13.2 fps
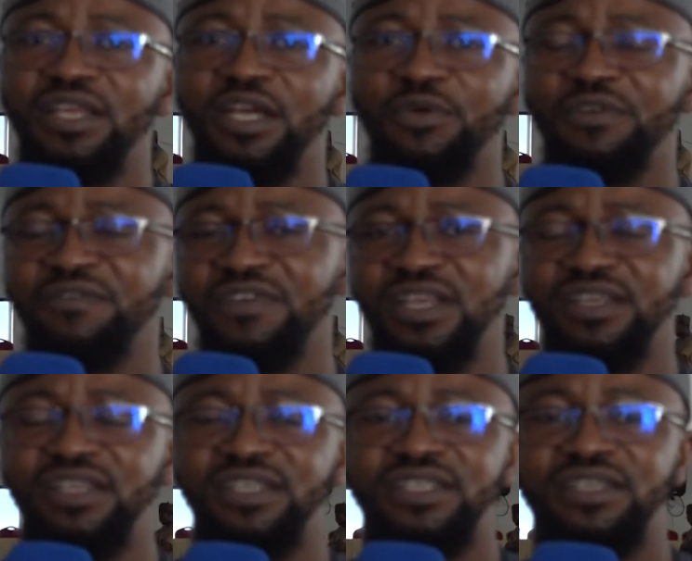now
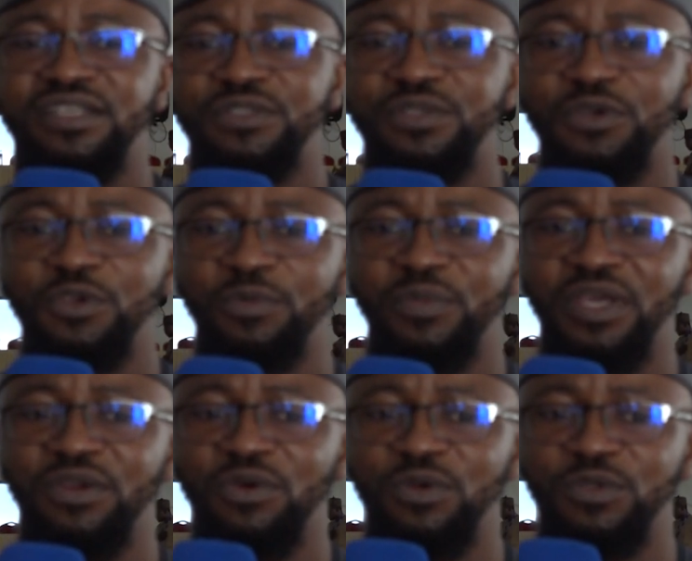revalidating this
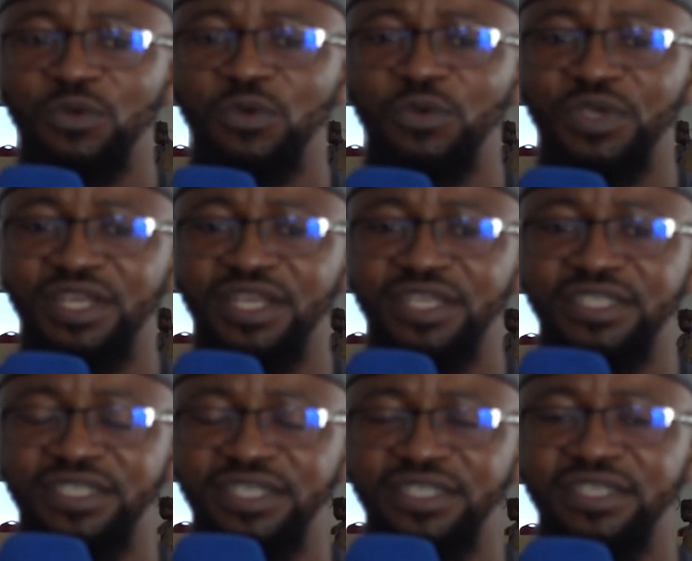document, also looking
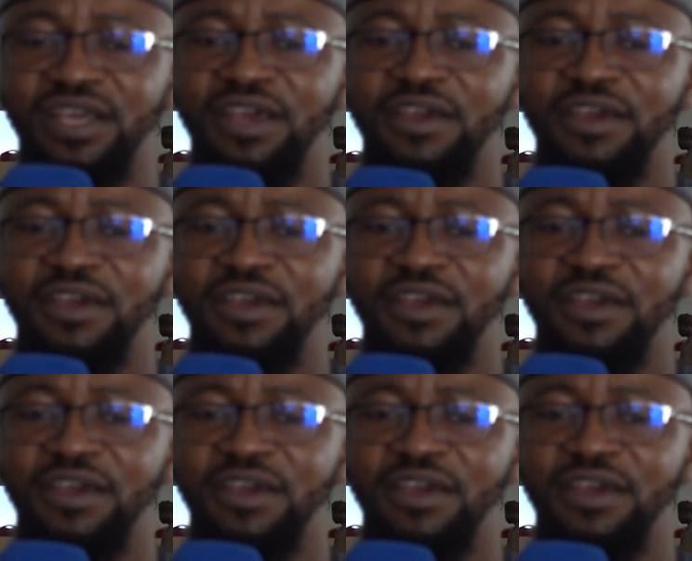at it